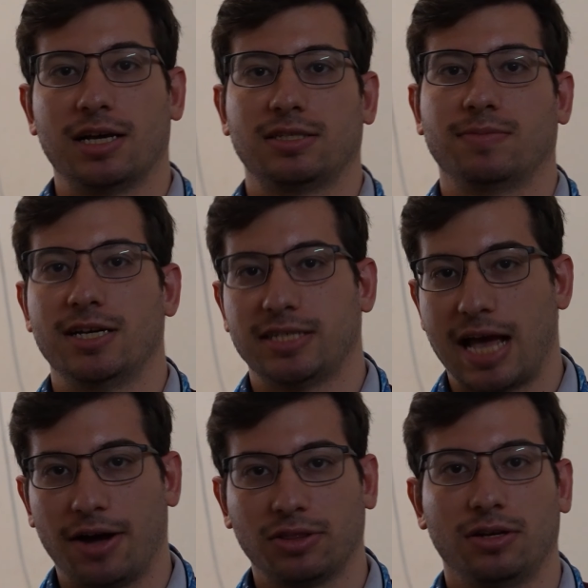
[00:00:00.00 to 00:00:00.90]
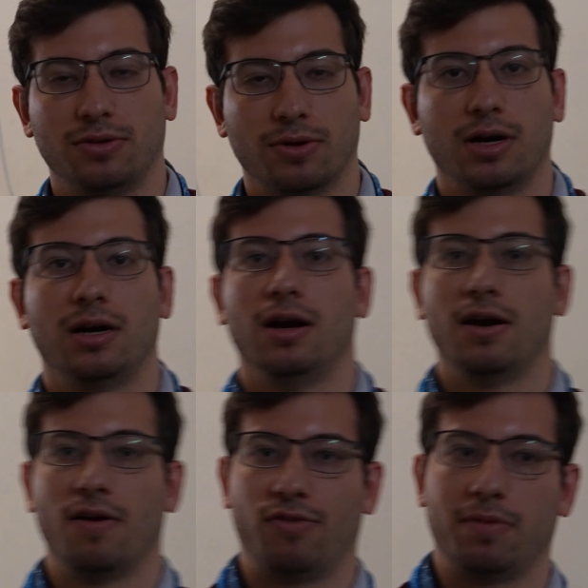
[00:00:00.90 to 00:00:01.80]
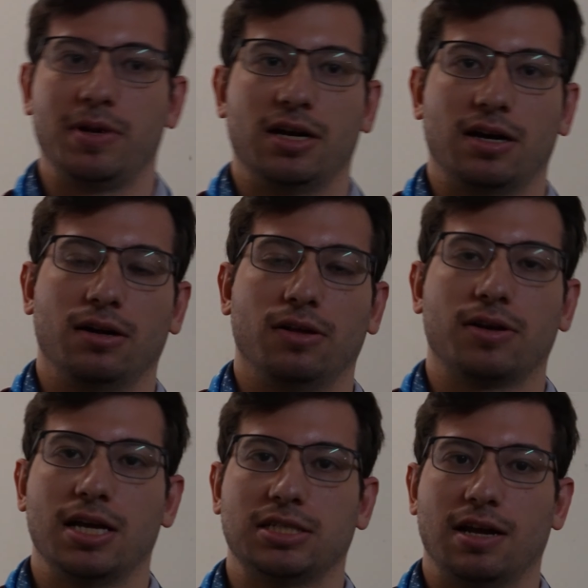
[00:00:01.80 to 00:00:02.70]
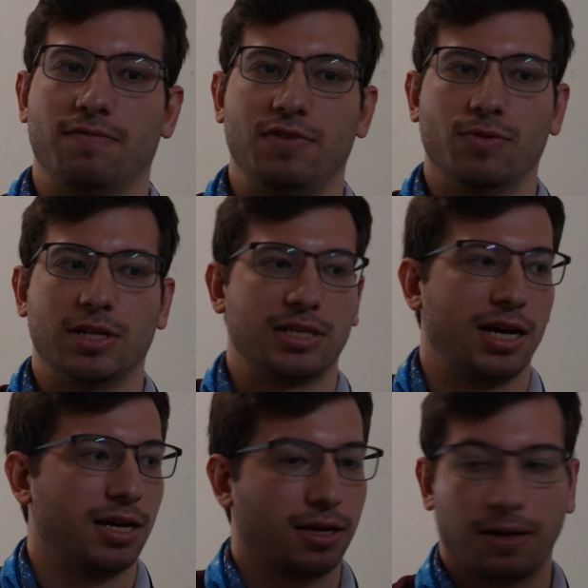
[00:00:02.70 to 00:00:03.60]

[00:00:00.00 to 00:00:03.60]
customized out the door from here in our location at V1TECH.